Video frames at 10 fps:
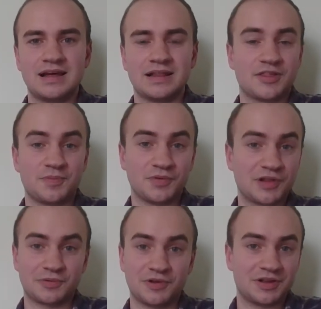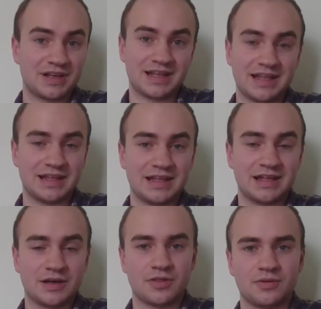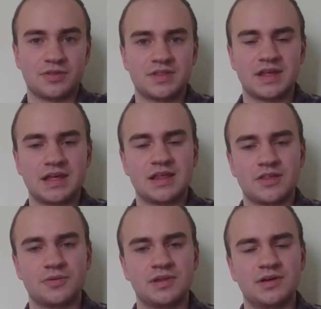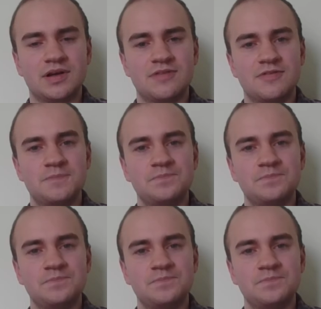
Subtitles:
And spoiler alert, he goes on to take his own life.